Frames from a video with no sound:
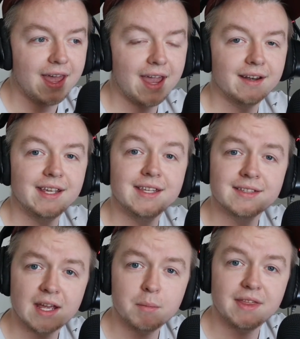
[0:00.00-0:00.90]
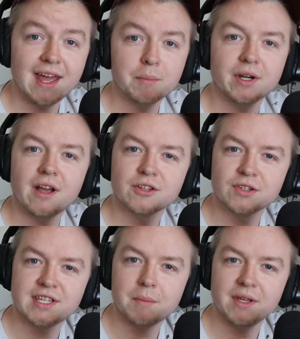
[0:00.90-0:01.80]
And he sent me that, but he
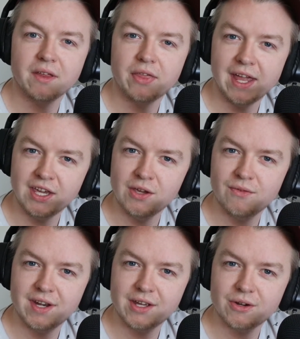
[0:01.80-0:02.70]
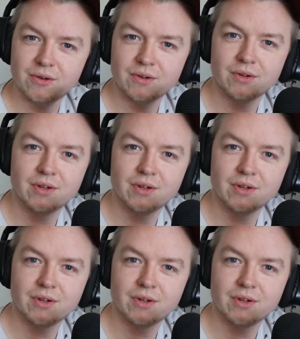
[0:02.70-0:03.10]
also sent me a thank you video.